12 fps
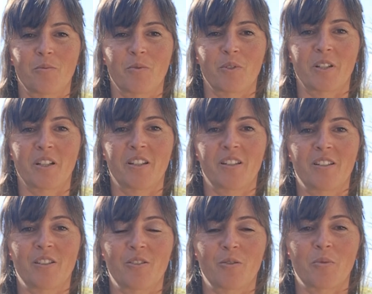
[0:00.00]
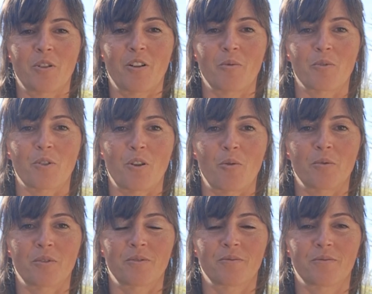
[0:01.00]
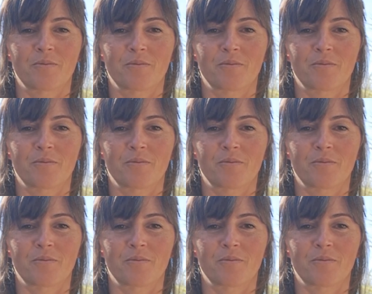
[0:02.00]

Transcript: bring your palms open.